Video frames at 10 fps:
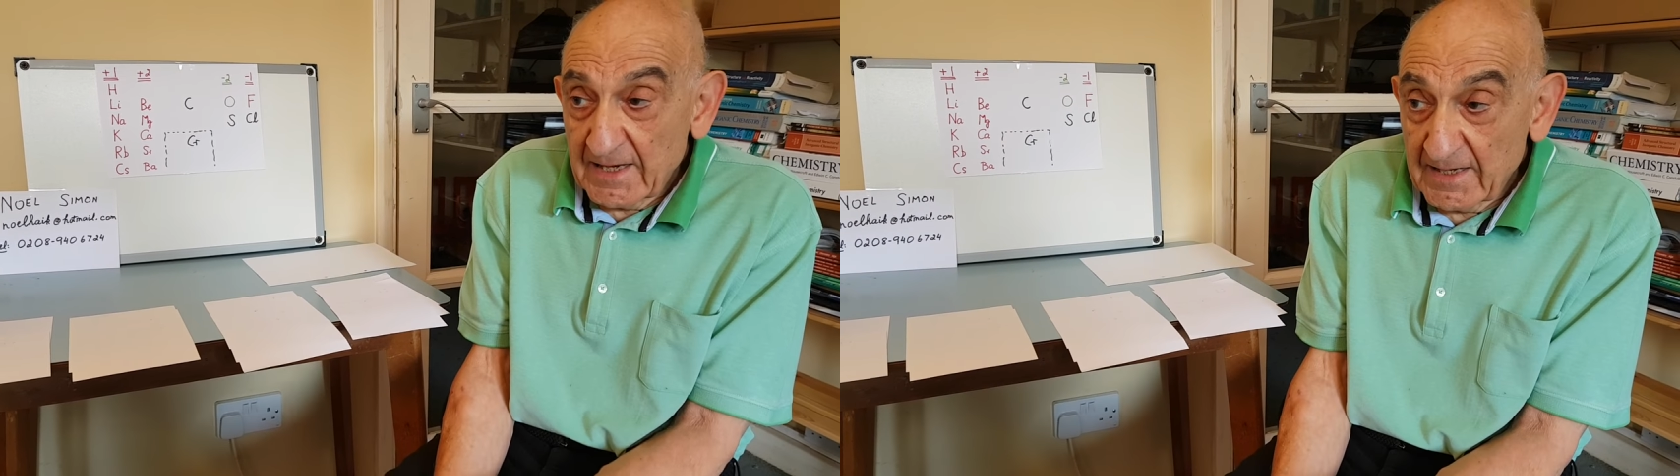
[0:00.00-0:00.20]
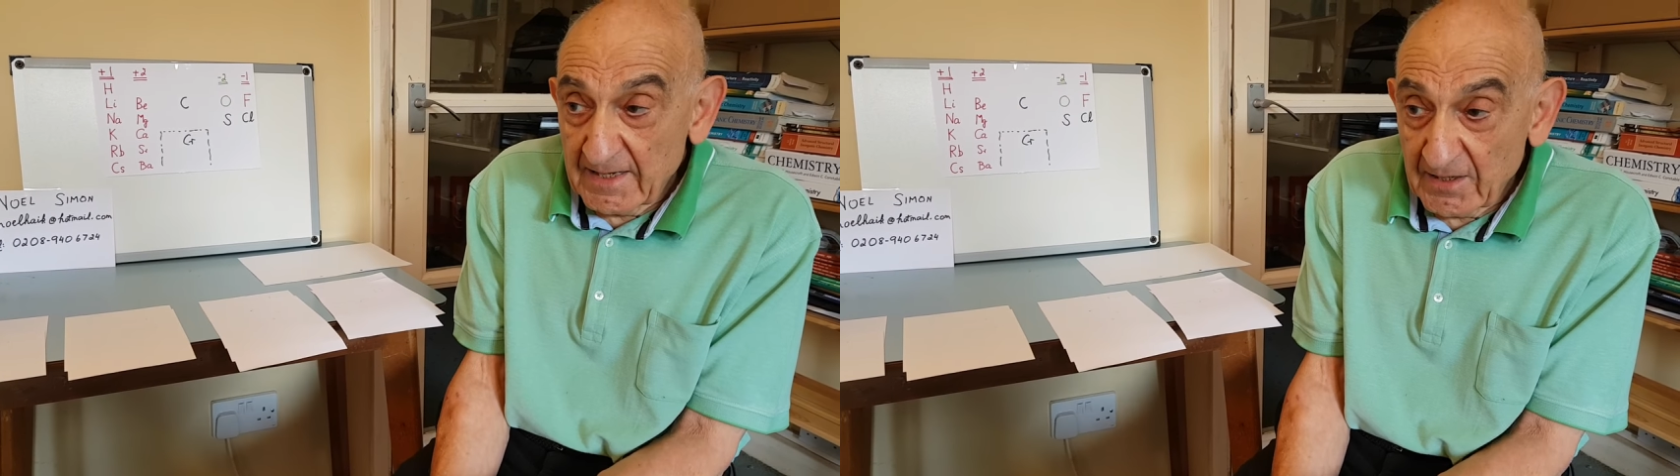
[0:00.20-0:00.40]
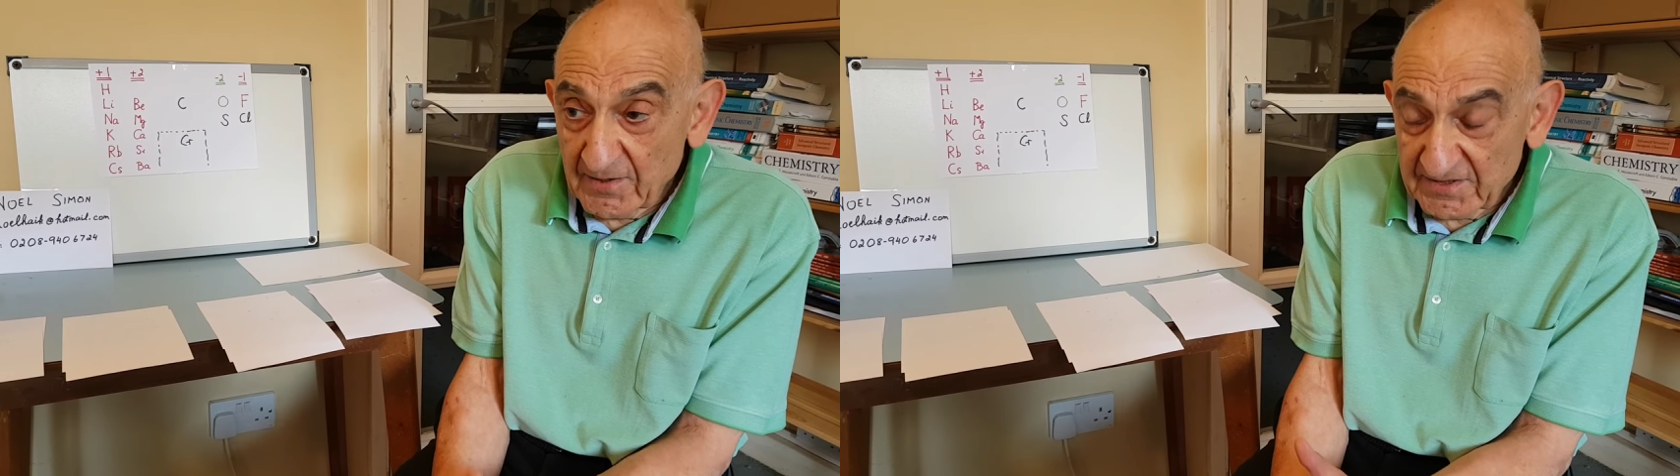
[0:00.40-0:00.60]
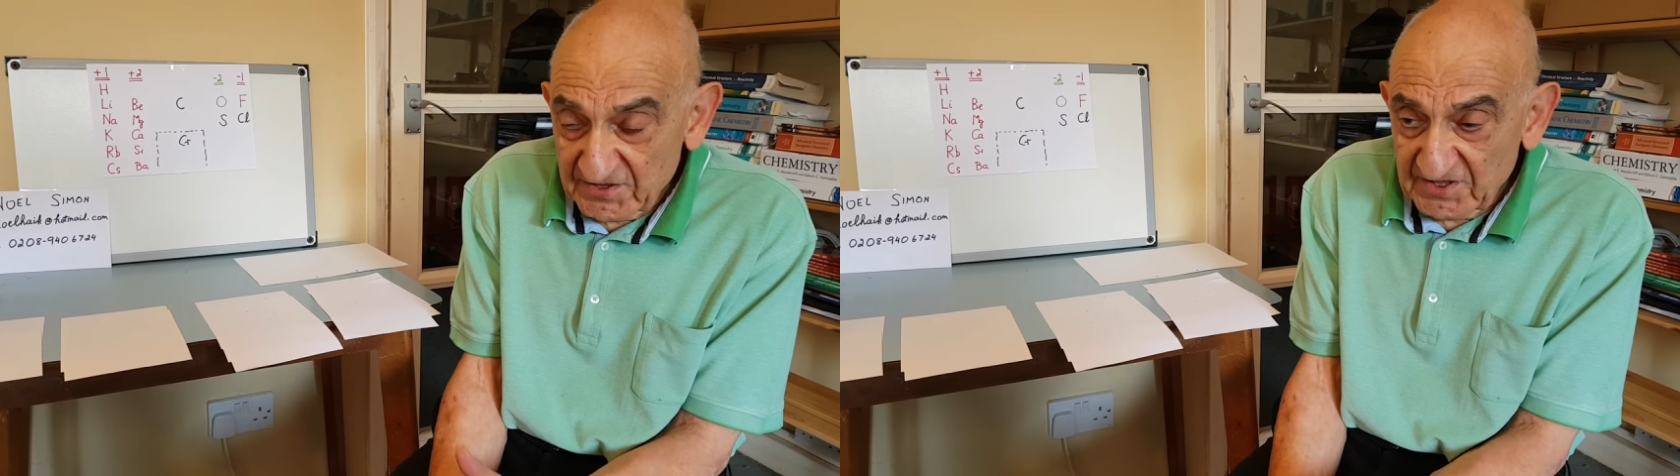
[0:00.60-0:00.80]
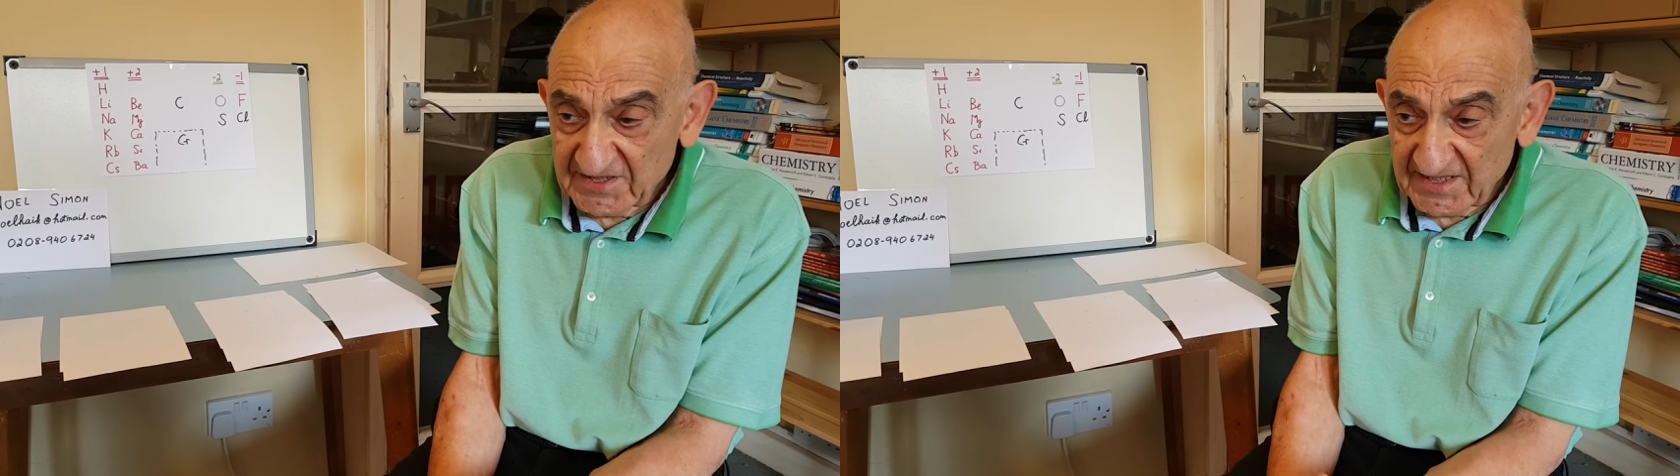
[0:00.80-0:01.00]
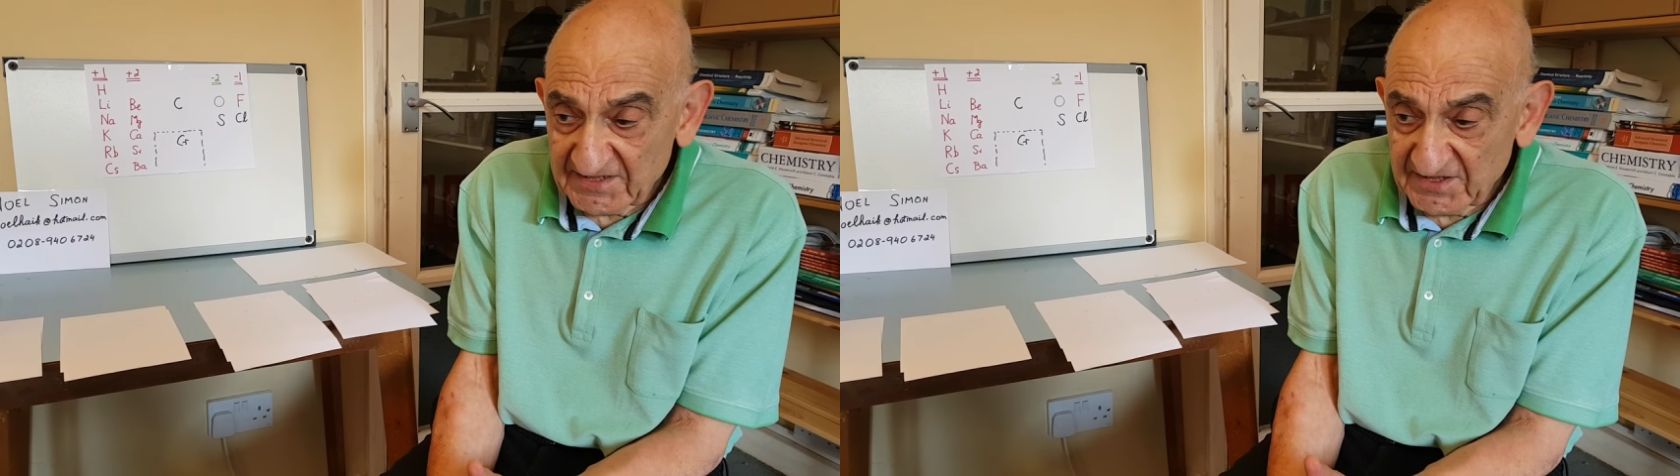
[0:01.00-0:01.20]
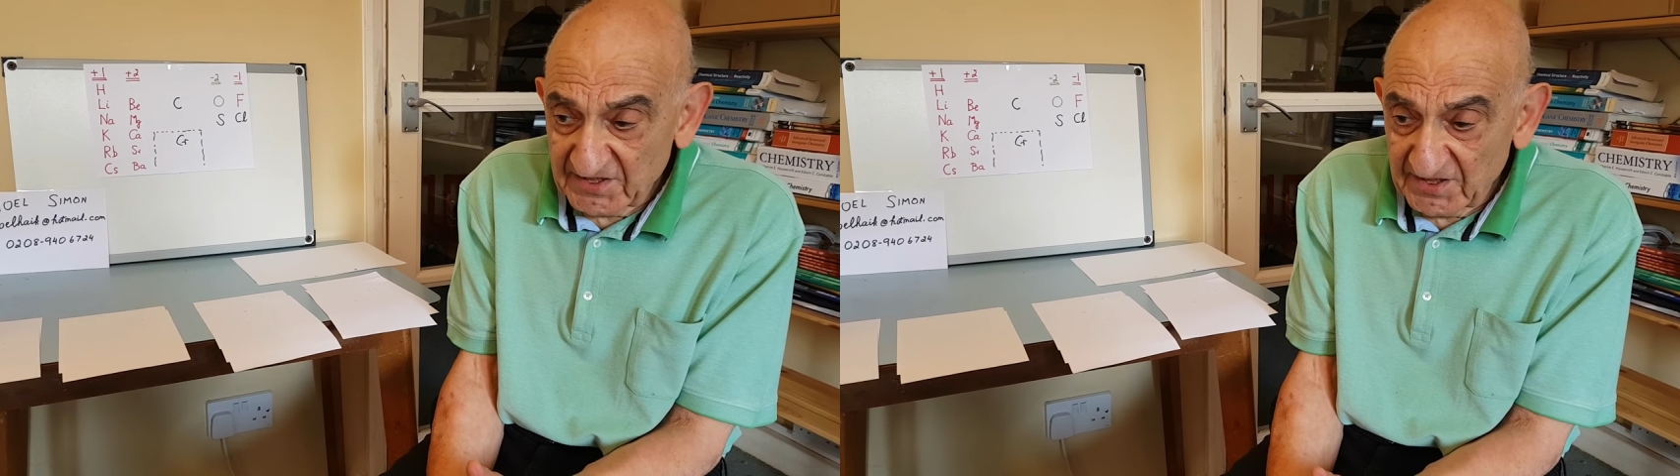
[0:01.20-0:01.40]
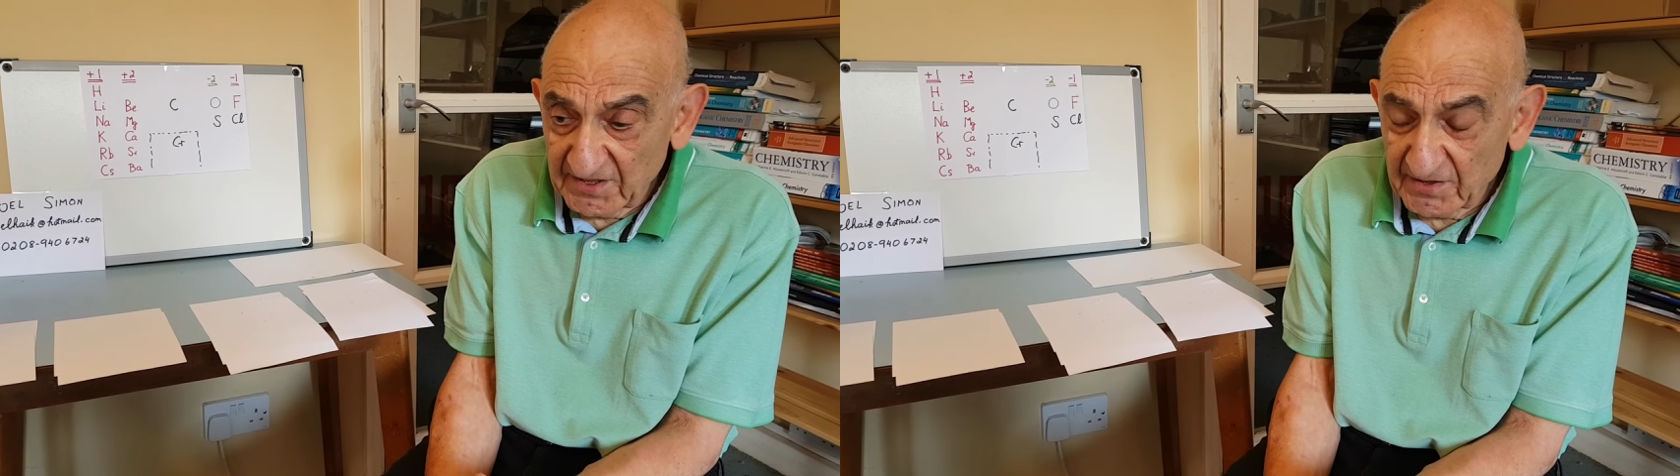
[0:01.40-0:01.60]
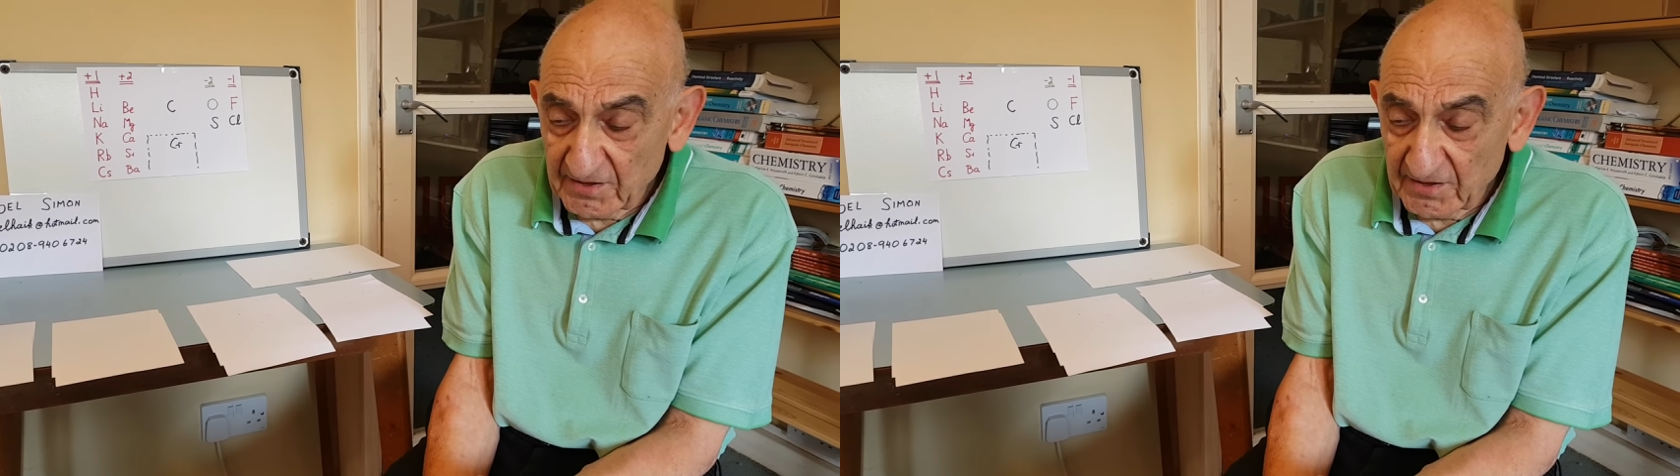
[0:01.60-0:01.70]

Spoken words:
Now, at GCSE,